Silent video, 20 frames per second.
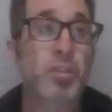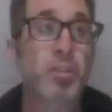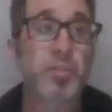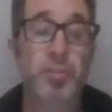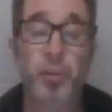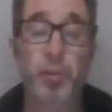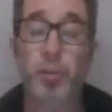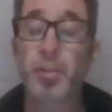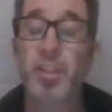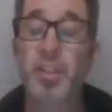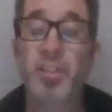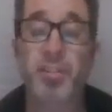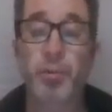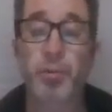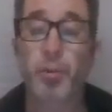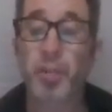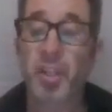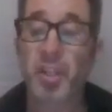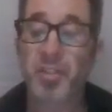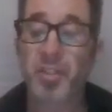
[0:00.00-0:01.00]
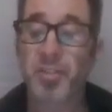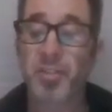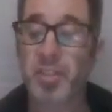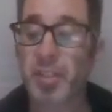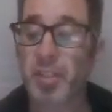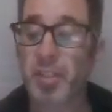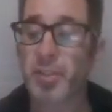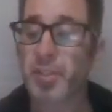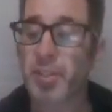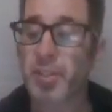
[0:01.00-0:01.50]
30, 40, 50
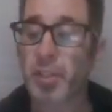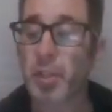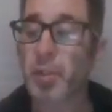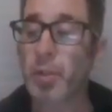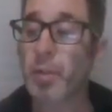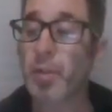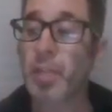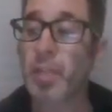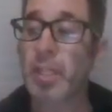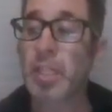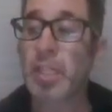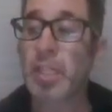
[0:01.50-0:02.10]
years ago,